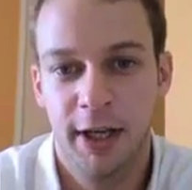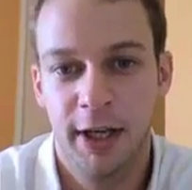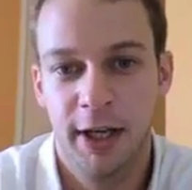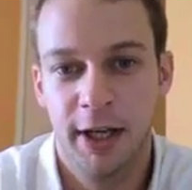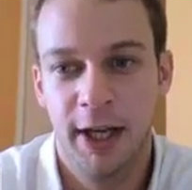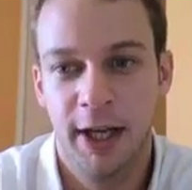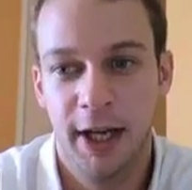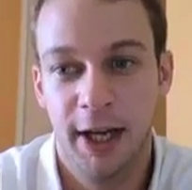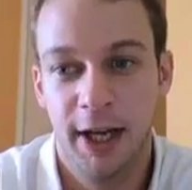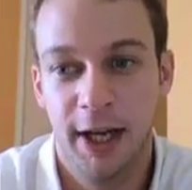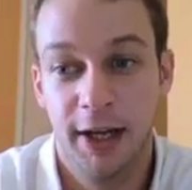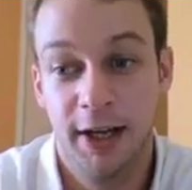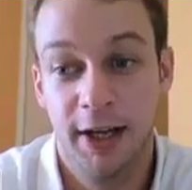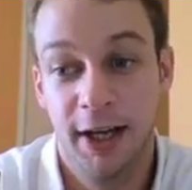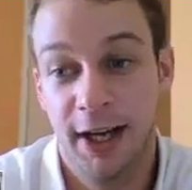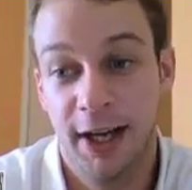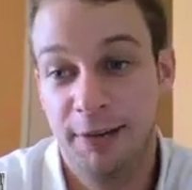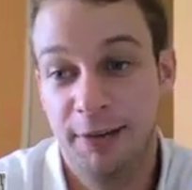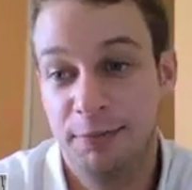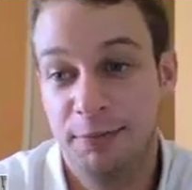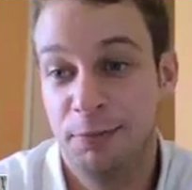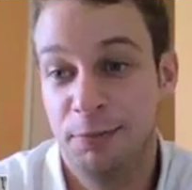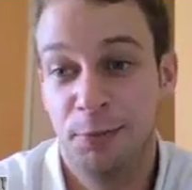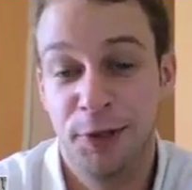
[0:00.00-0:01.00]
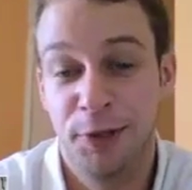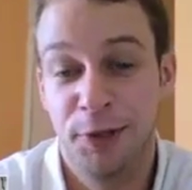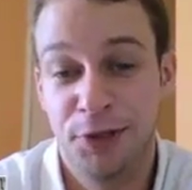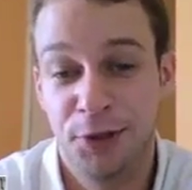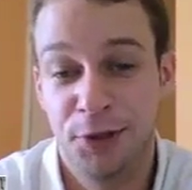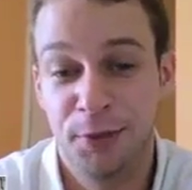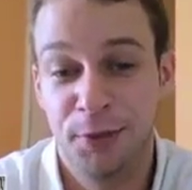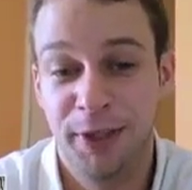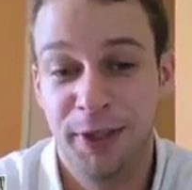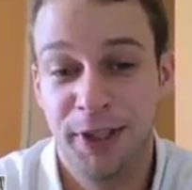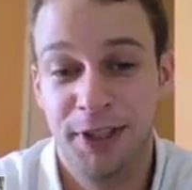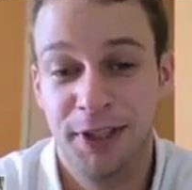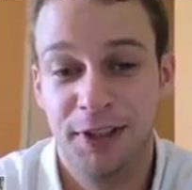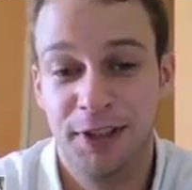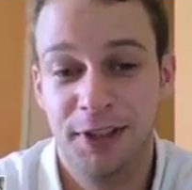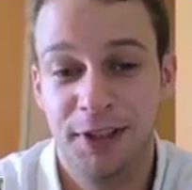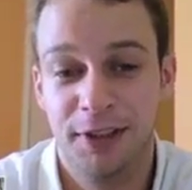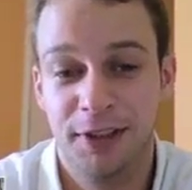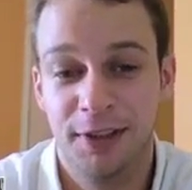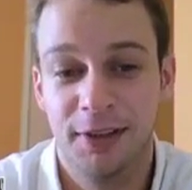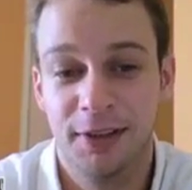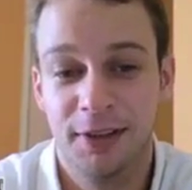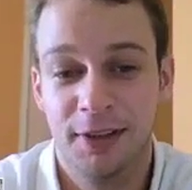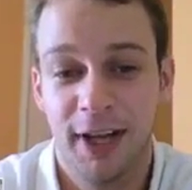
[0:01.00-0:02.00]
and
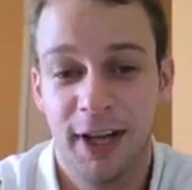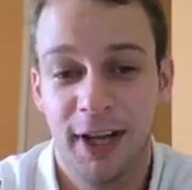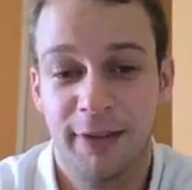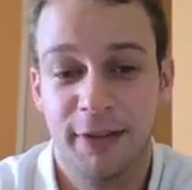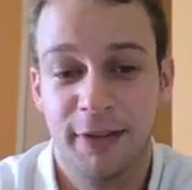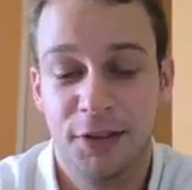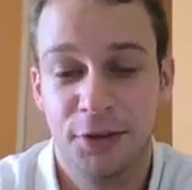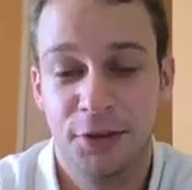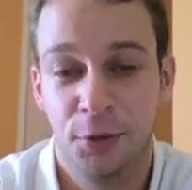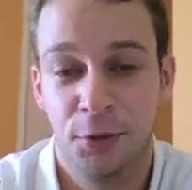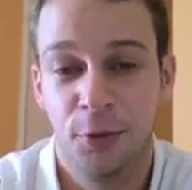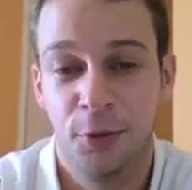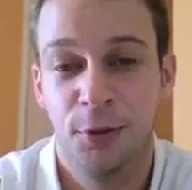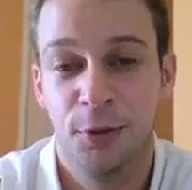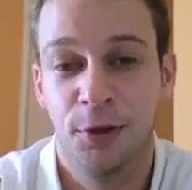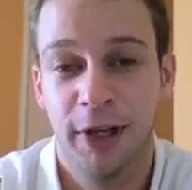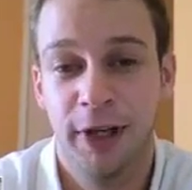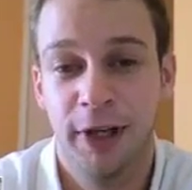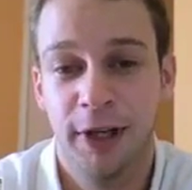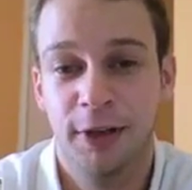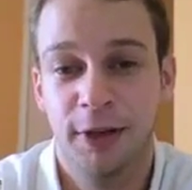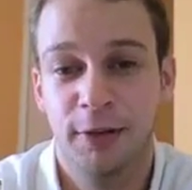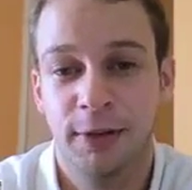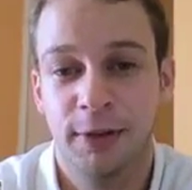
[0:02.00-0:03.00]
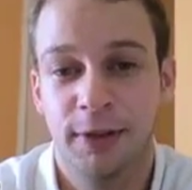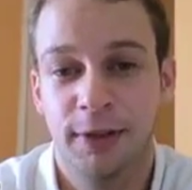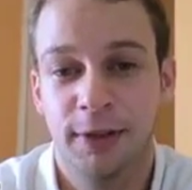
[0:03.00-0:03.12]
resuming life as normal, I hope.